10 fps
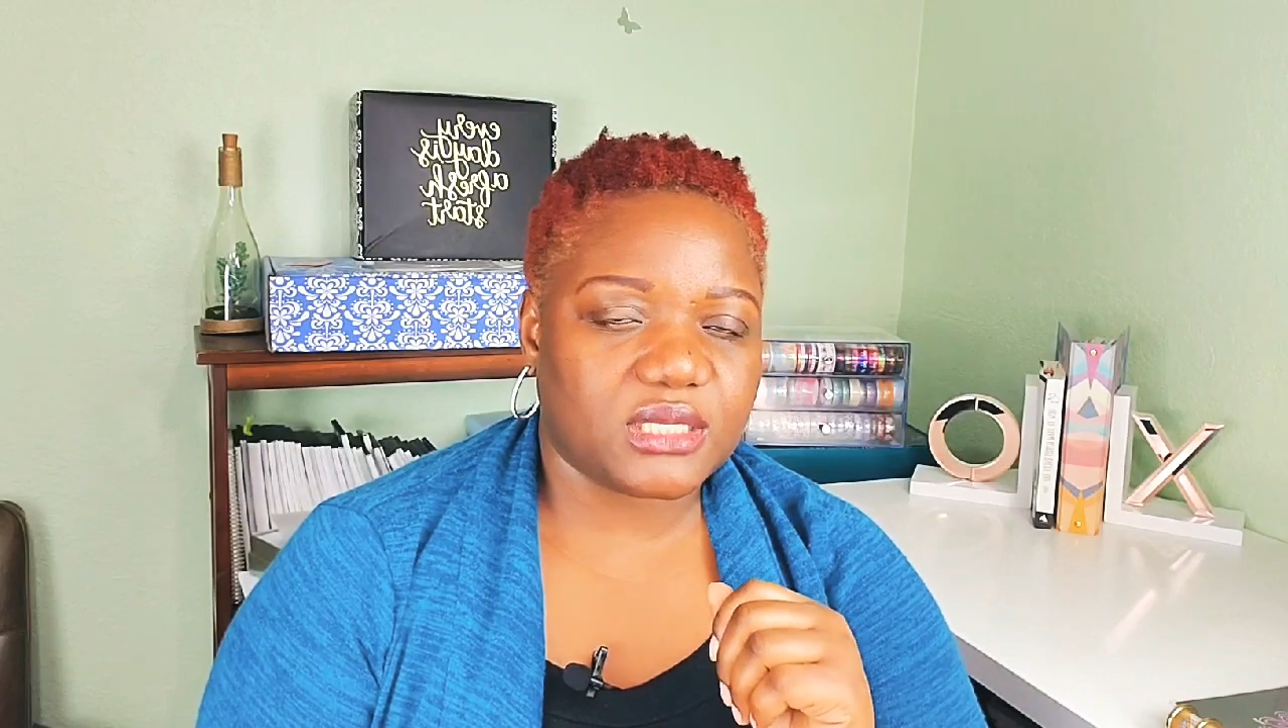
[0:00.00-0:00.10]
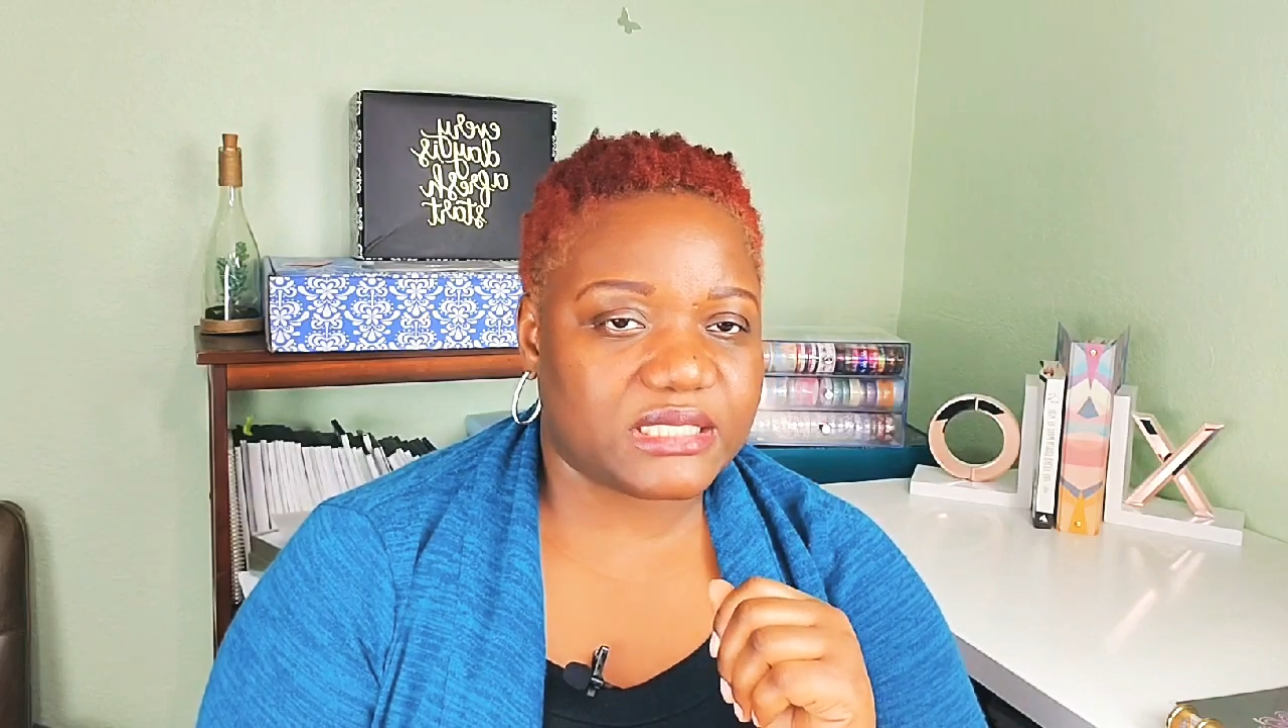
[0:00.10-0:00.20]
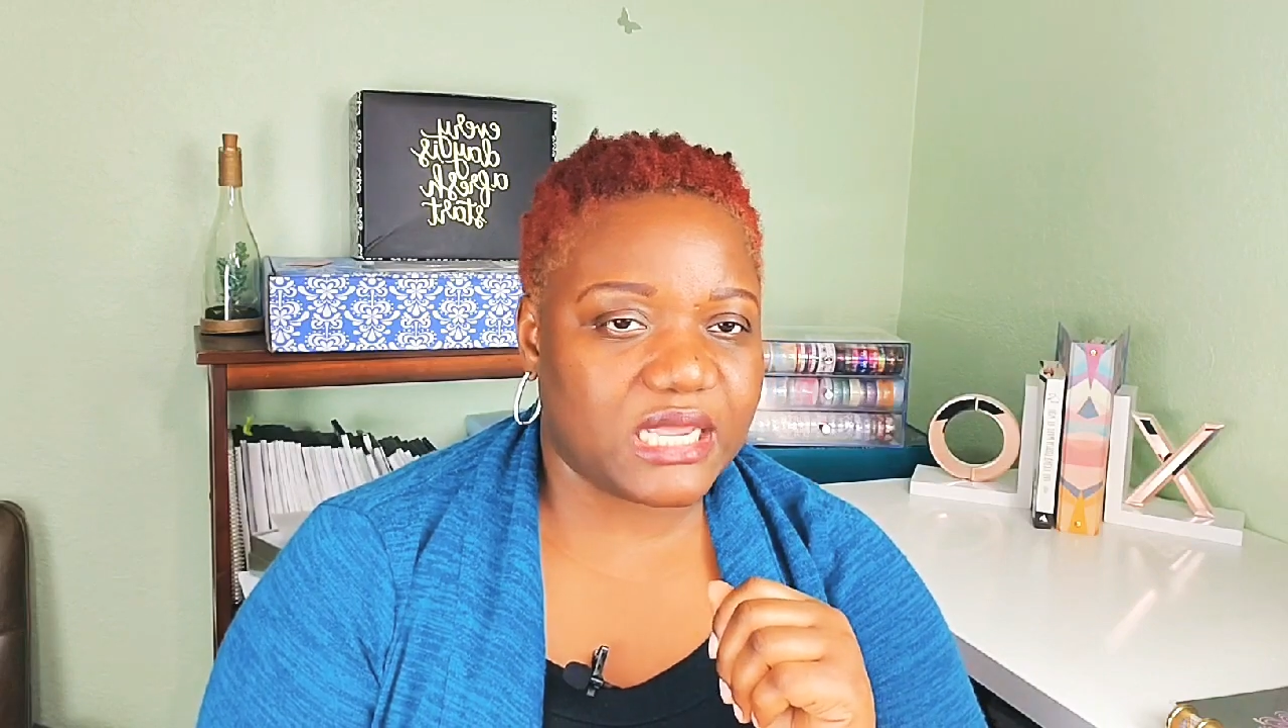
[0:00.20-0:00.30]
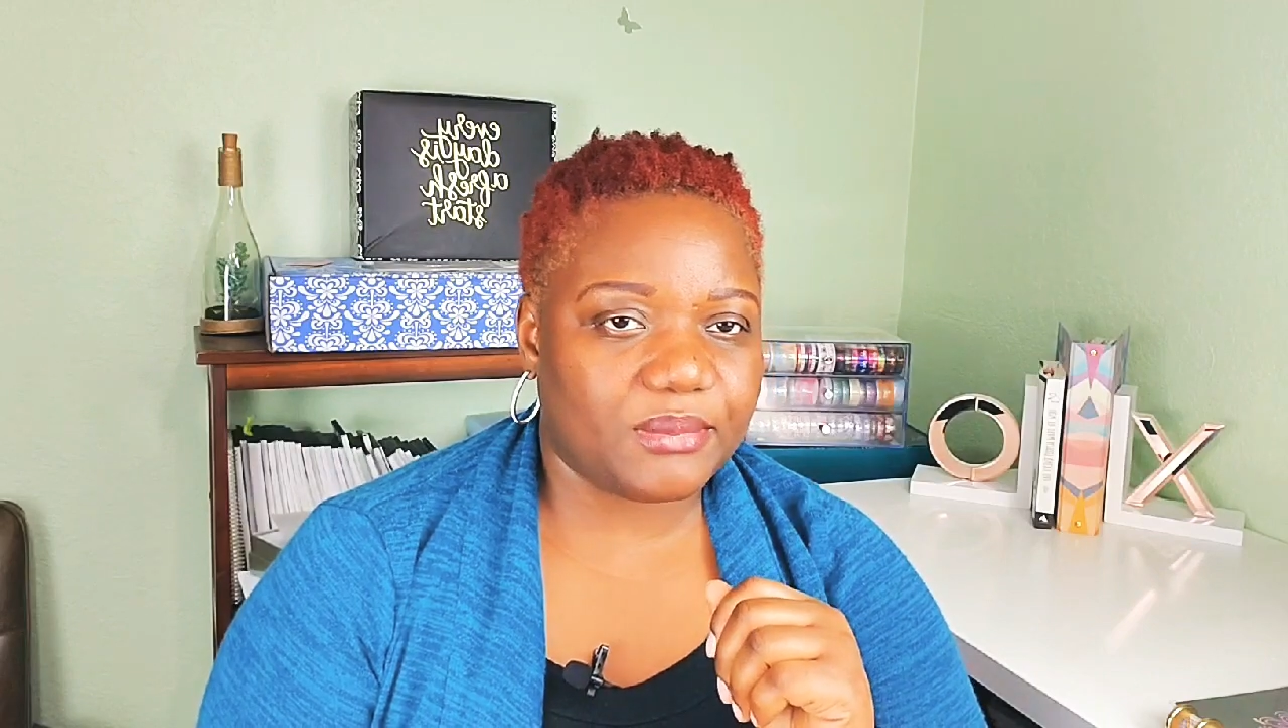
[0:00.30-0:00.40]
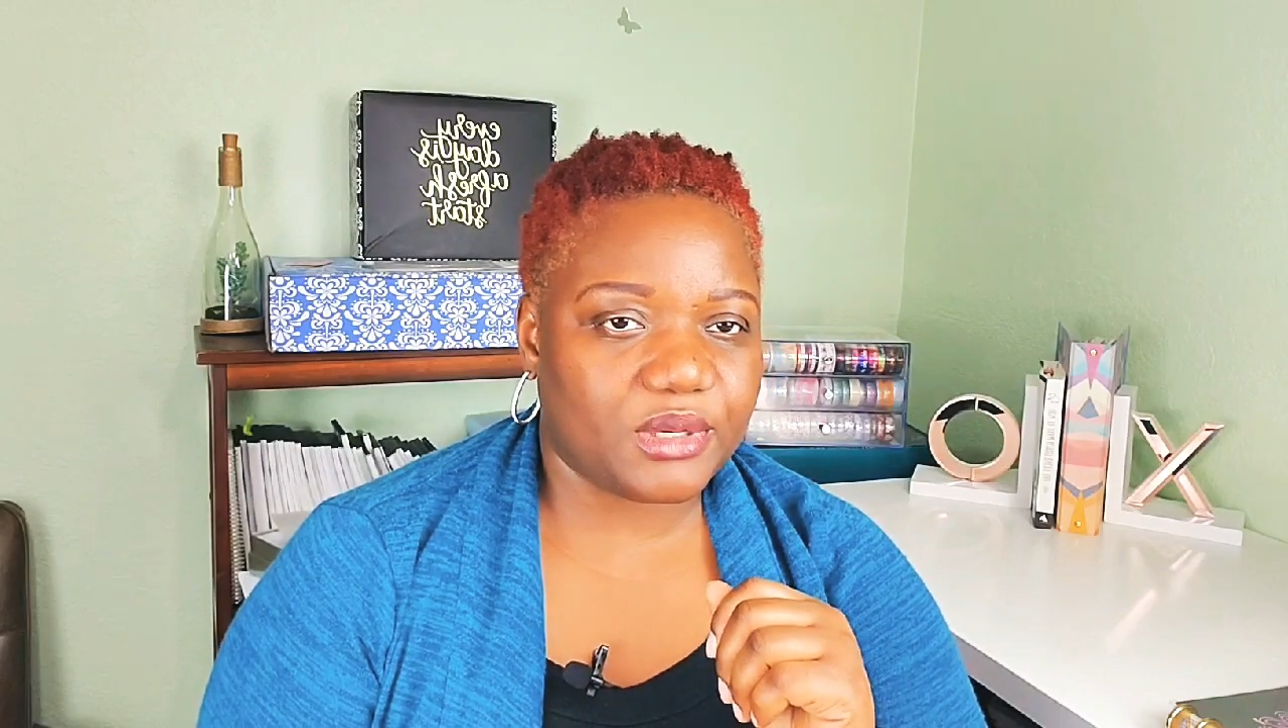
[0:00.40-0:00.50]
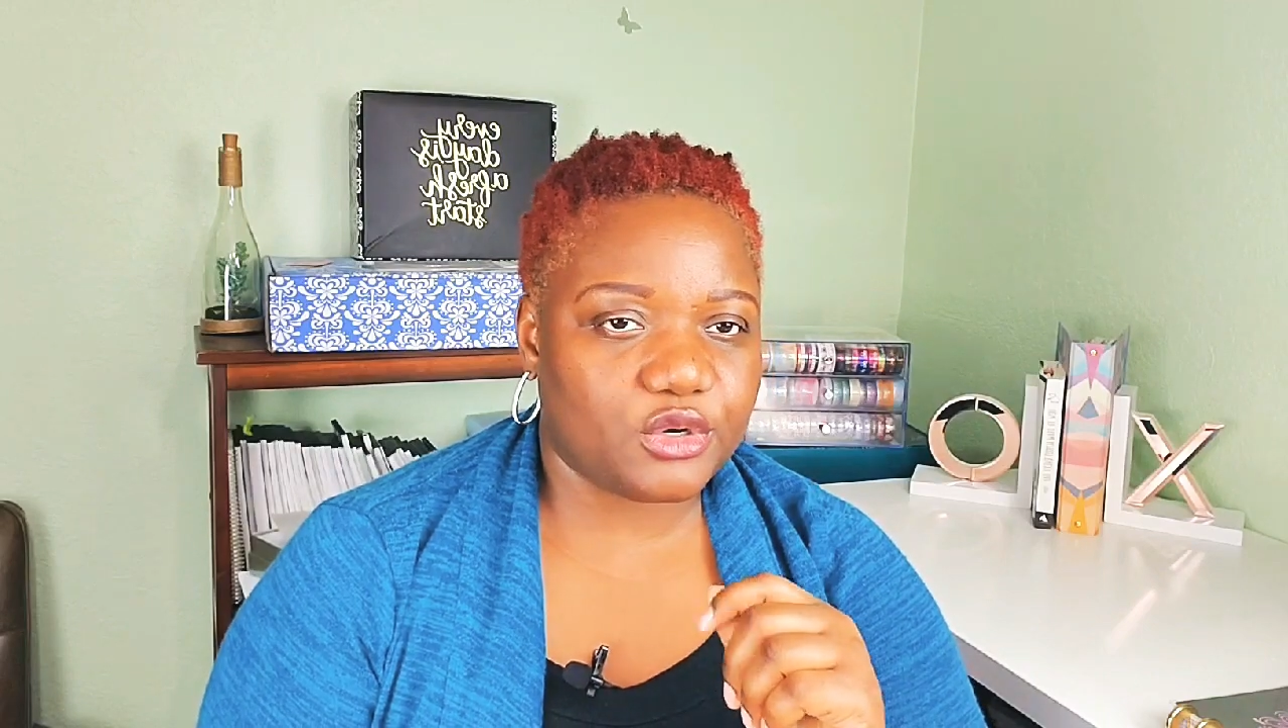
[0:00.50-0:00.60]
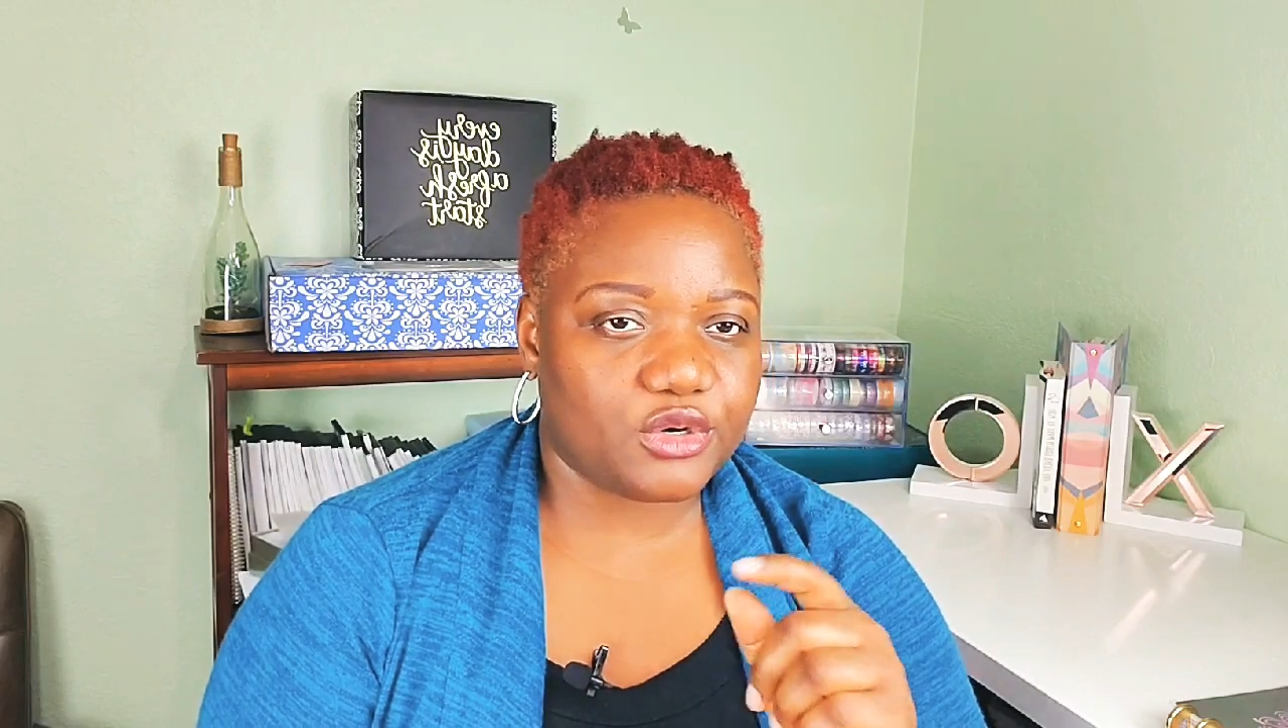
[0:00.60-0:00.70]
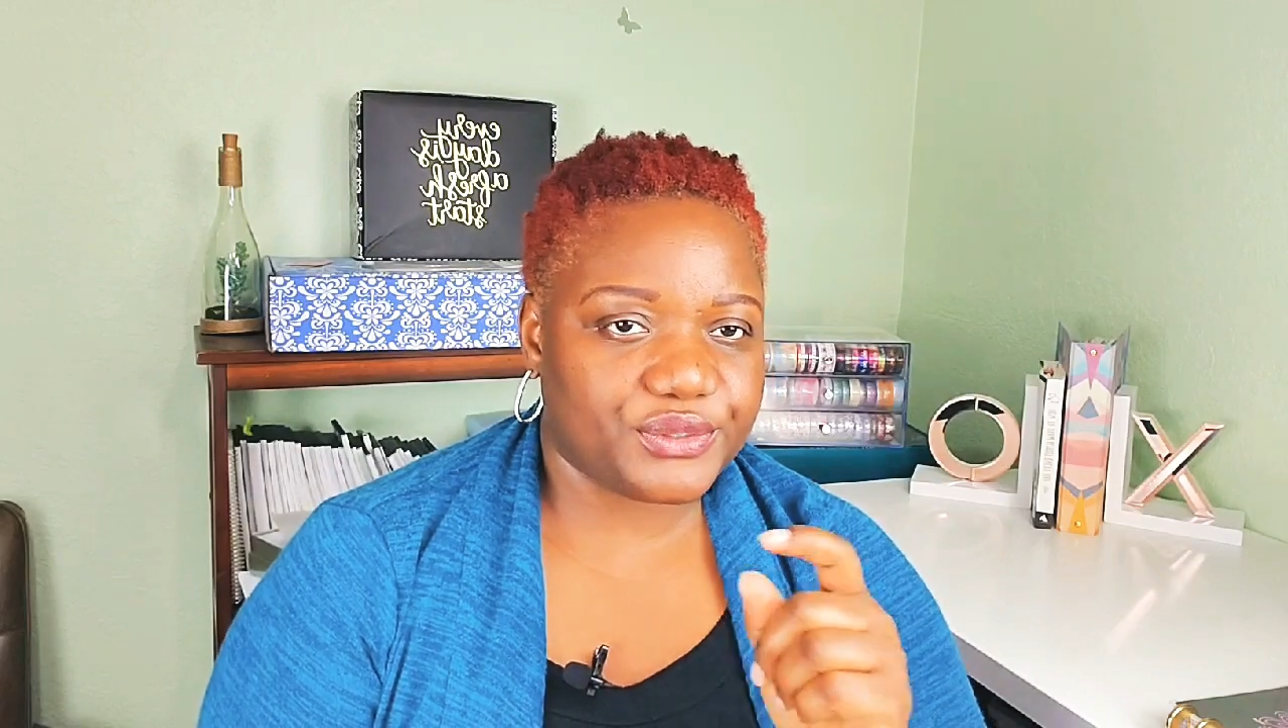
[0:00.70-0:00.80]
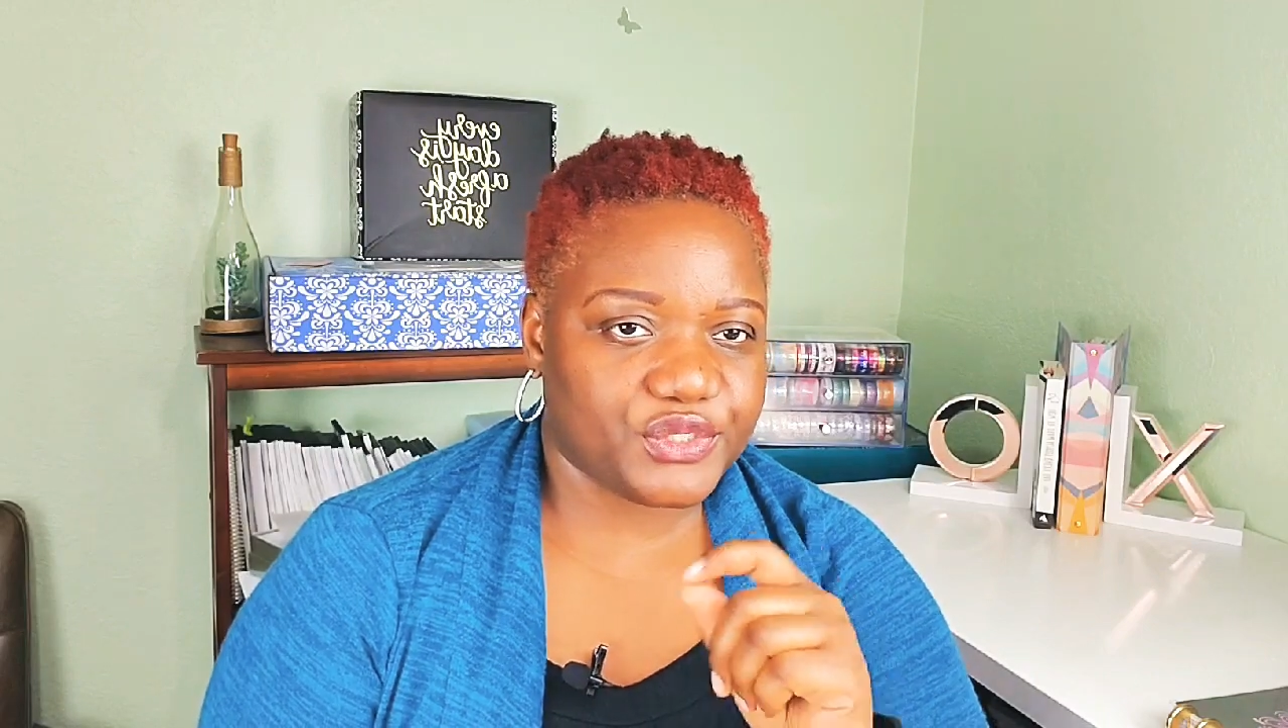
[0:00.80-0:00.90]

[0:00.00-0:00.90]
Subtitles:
examiner